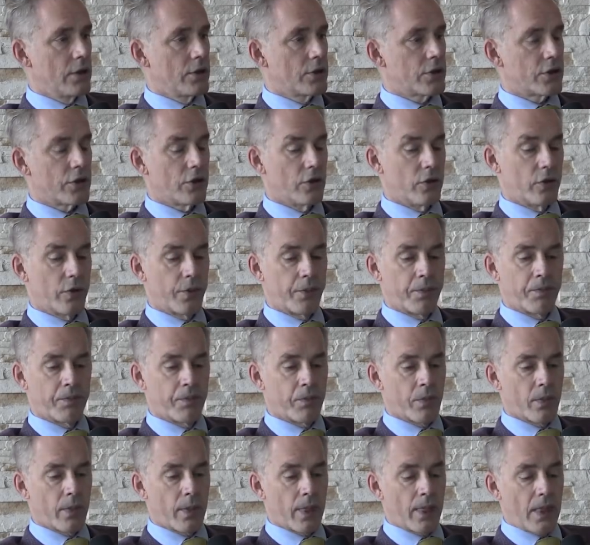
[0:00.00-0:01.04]
So
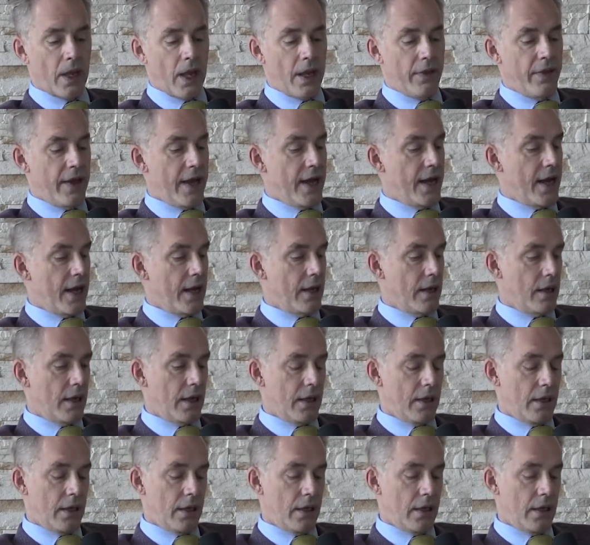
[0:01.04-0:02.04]
then at